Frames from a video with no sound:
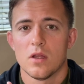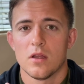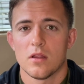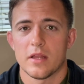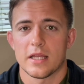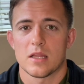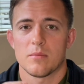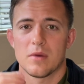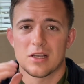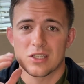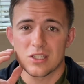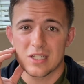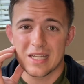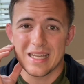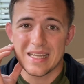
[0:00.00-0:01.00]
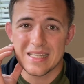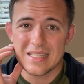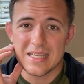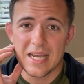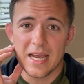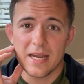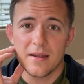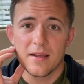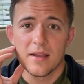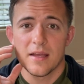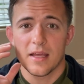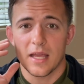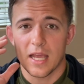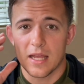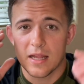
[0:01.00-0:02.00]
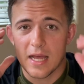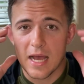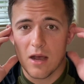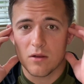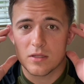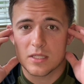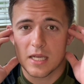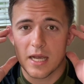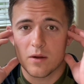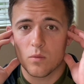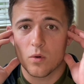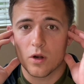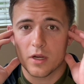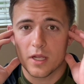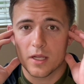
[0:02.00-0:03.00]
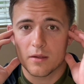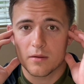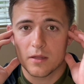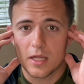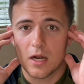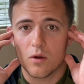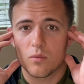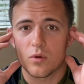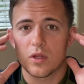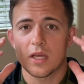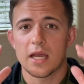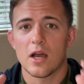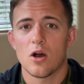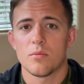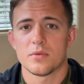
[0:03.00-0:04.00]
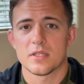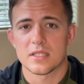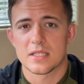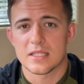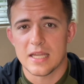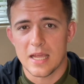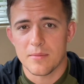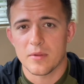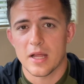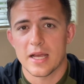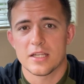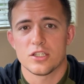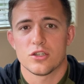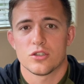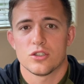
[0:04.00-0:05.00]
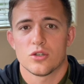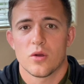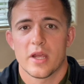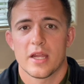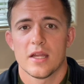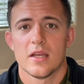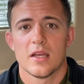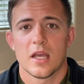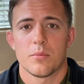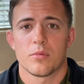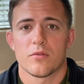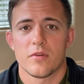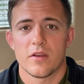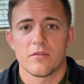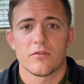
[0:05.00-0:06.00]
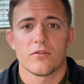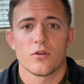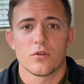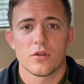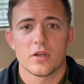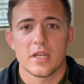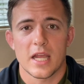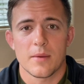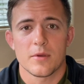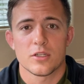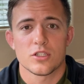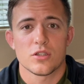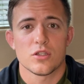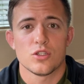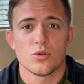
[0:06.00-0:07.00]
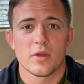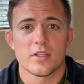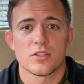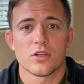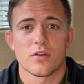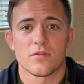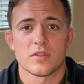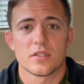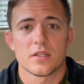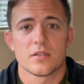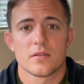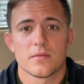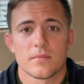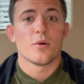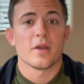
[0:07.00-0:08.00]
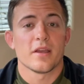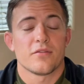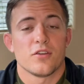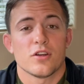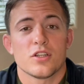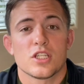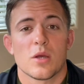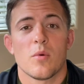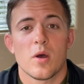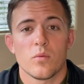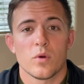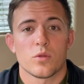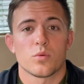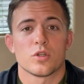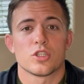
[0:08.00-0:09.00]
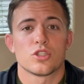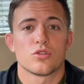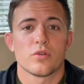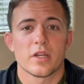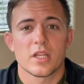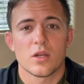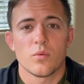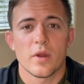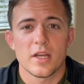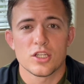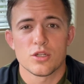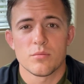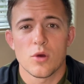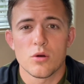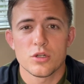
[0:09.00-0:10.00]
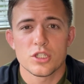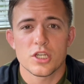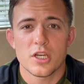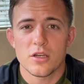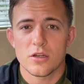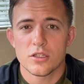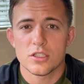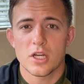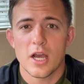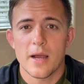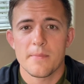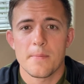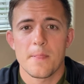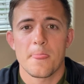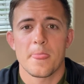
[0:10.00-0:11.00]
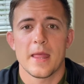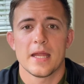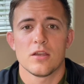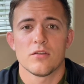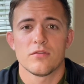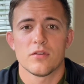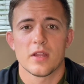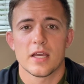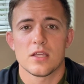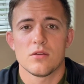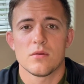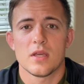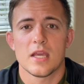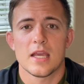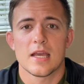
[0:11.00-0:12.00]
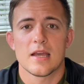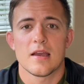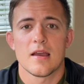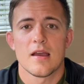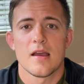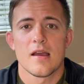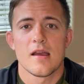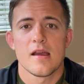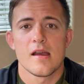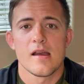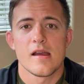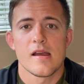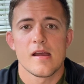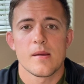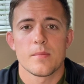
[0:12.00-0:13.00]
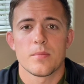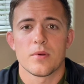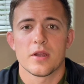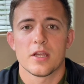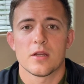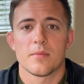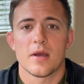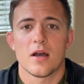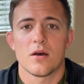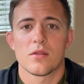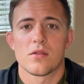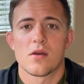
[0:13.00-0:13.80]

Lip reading: like the muscles on the inside and the outside working. And that'll really help to stabilize your joint and prevent further damage to the joint surfaces. If you're someone with restricted range of motion in your jaw and you feel like you can't bring your mouth